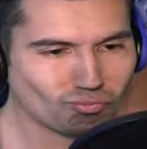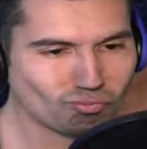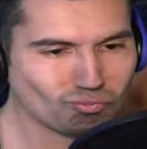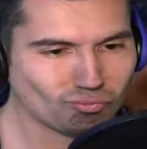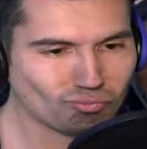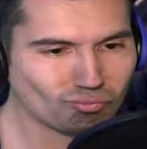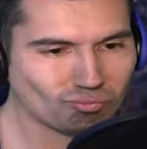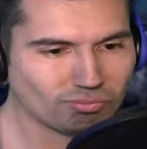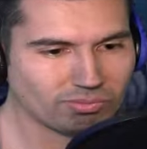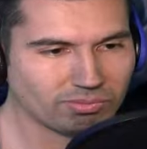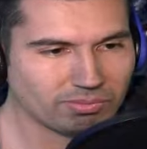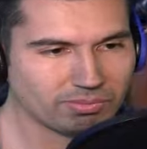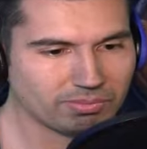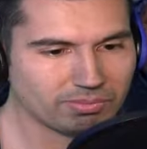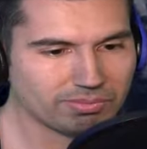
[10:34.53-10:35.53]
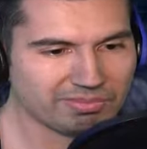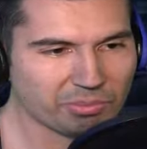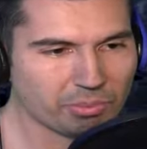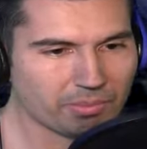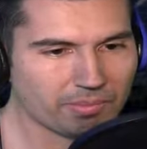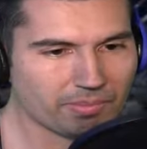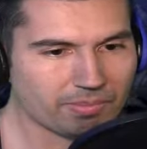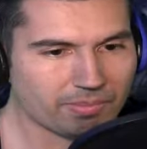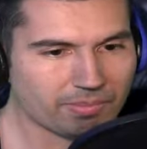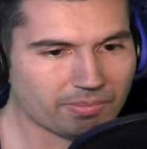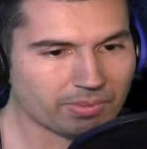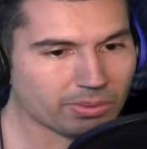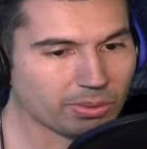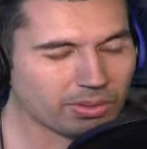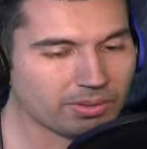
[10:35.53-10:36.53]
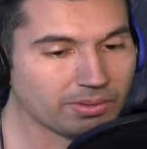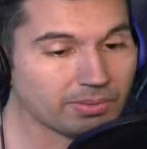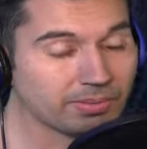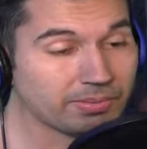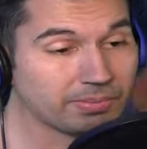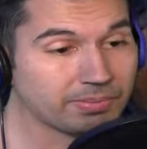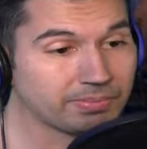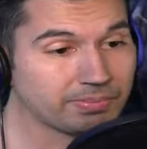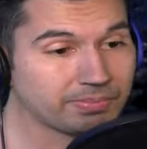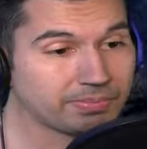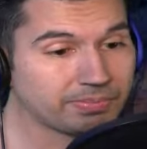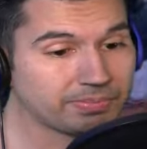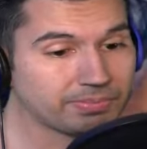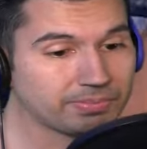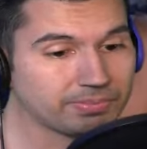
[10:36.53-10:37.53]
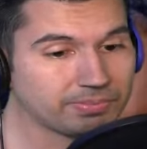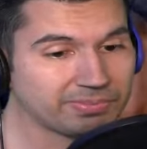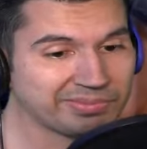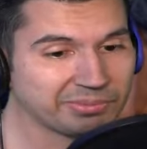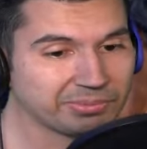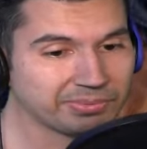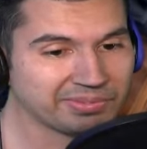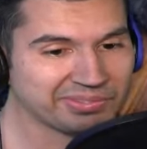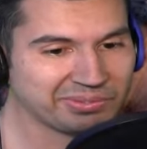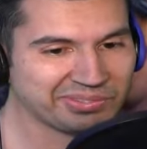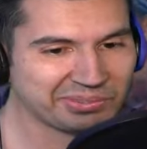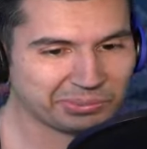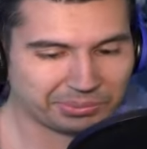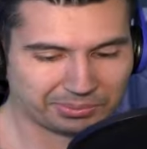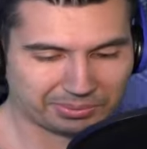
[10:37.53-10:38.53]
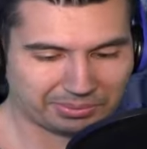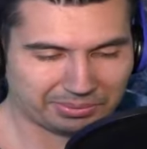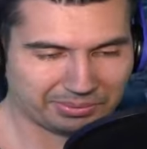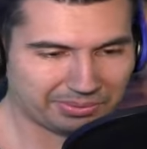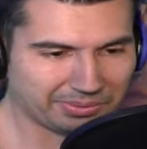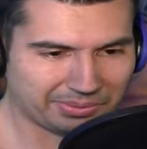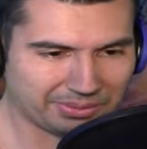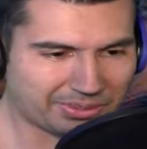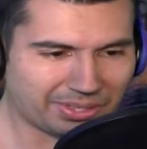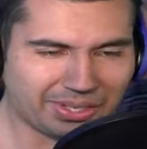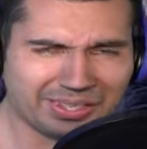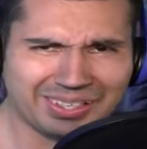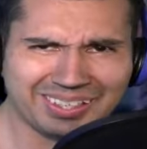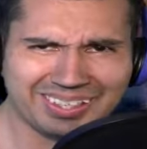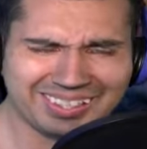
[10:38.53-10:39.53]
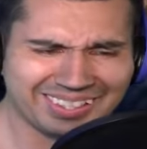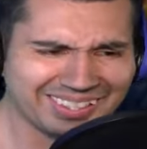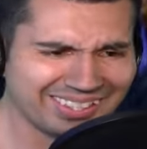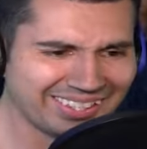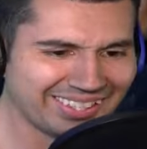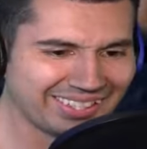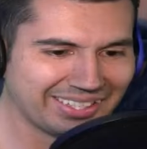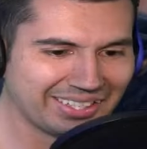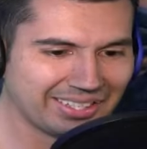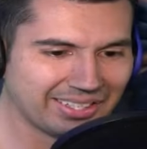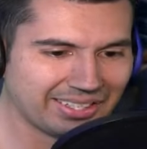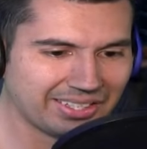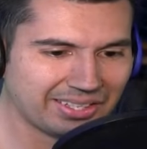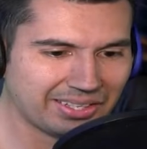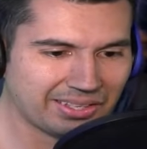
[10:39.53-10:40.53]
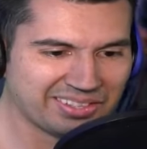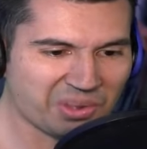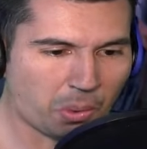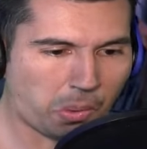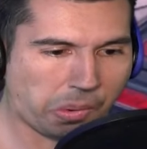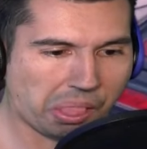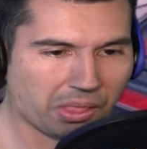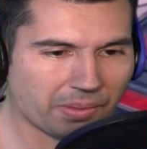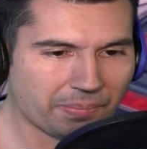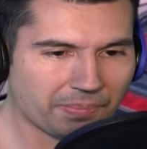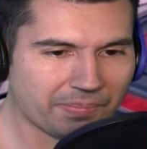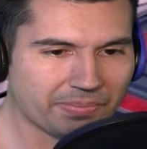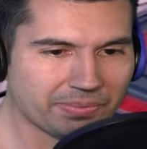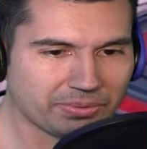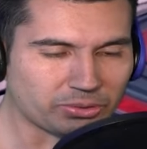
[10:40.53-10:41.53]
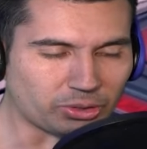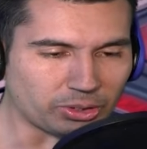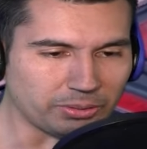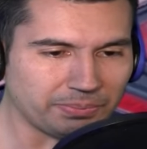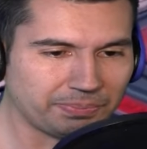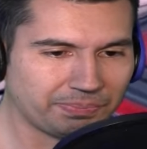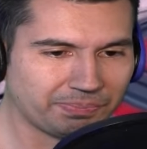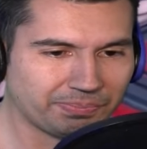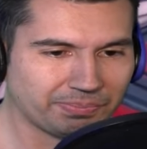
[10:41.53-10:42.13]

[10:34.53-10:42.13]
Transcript: I am Groot. Yeah, yeah, yeah you're right. You're right. I'm gonna hurt my foot kicking him so much. True.